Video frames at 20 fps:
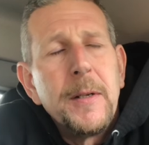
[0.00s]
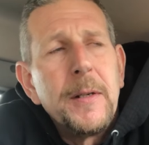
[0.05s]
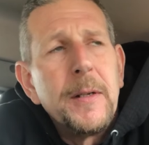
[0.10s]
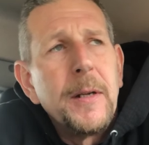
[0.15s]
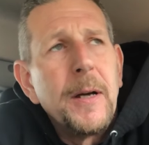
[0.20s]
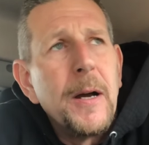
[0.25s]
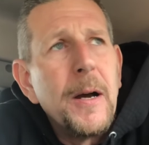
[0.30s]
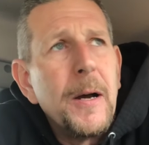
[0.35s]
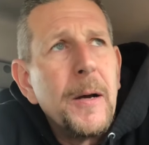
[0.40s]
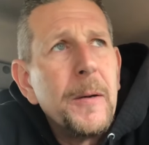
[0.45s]

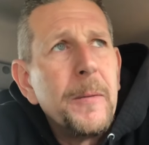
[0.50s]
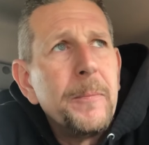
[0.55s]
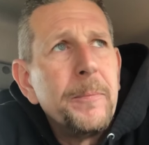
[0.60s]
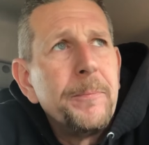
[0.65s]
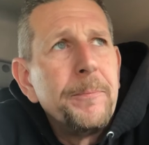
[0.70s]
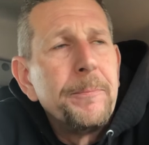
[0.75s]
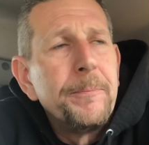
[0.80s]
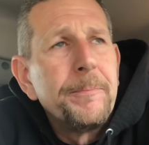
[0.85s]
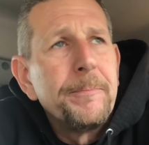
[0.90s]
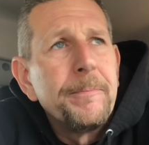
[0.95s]
um,
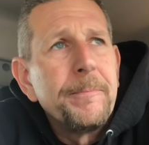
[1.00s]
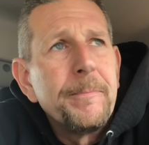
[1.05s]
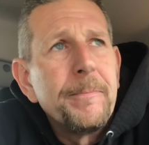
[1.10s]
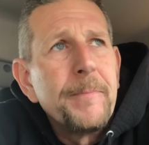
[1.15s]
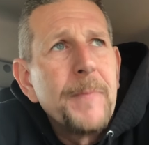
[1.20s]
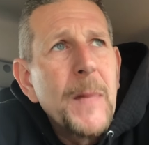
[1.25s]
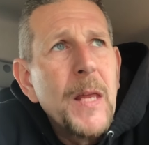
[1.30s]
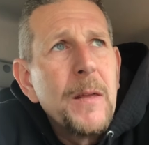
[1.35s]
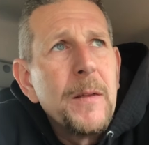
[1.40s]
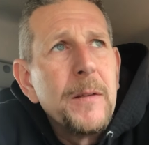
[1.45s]

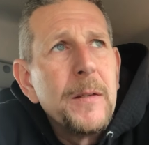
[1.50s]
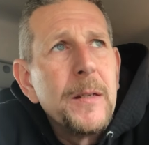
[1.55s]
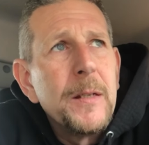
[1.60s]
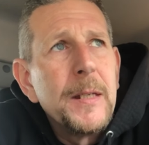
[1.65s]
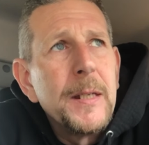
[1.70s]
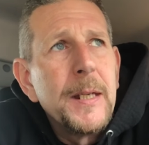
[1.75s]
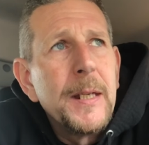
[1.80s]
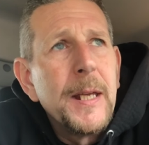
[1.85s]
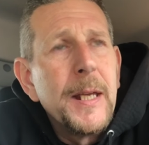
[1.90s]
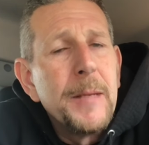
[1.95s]

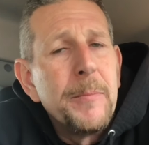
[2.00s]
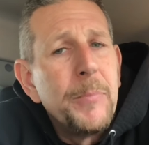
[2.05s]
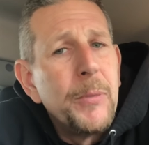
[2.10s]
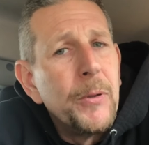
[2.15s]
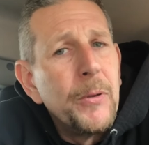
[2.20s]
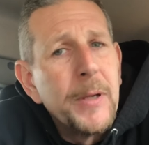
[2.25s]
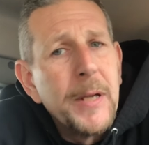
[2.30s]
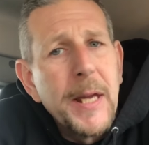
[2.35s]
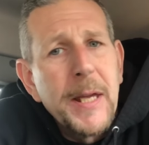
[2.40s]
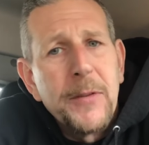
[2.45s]
and Bill
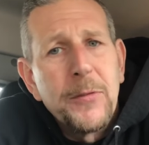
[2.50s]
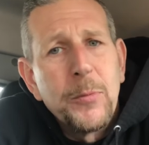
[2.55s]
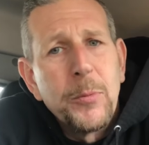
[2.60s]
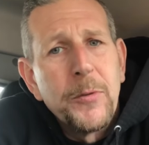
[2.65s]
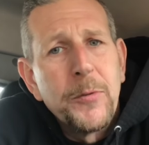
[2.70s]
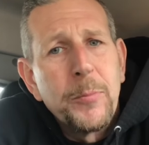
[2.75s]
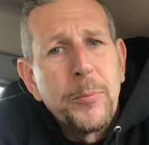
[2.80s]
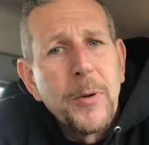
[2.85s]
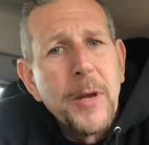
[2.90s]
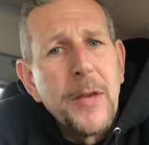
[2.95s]
Gates was
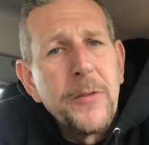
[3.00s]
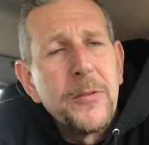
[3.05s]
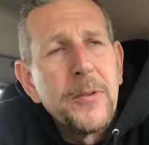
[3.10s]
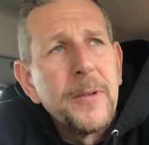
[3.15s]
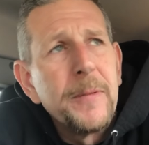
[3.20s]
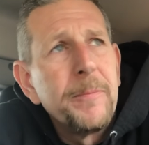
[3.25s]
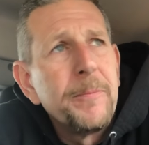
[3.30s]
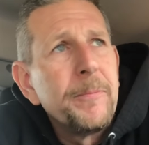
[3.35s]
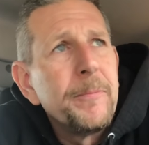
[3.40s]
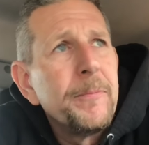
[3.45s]

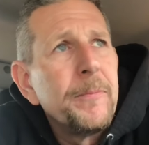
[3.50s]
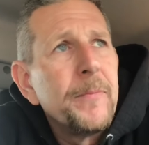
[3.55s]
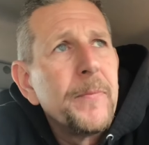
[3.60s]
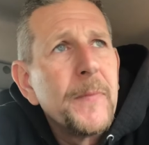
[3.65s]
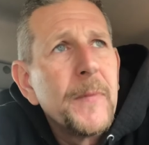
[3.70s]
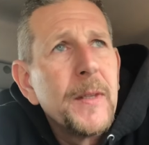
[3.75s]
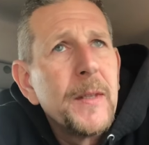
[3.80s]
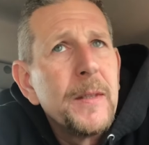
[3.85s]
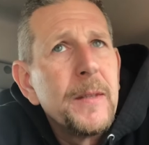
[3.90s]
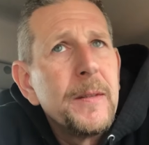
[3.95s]
present.
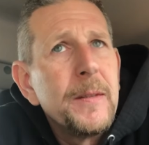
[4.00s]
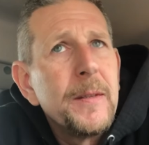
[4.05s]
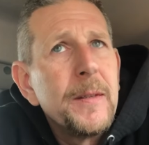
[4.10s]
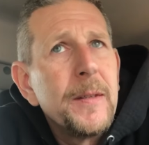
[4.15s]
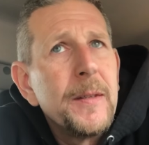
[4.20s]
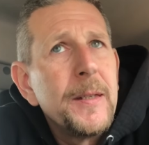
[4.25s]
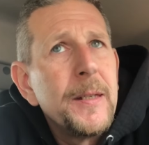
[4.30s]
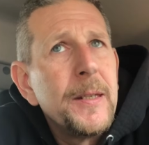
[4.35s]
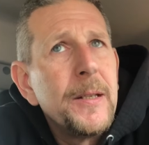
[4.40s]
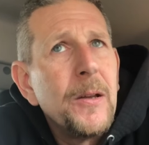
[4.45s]

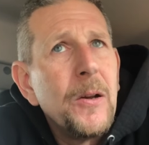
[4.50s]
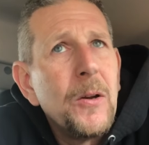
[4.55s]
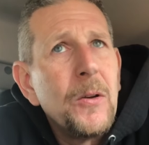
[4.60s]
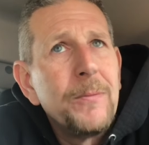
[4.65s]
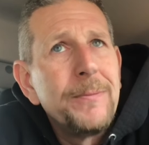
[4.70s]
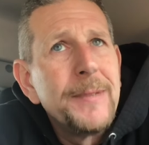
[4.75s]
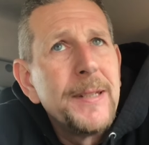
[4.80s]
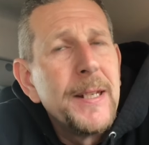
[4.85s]
You know,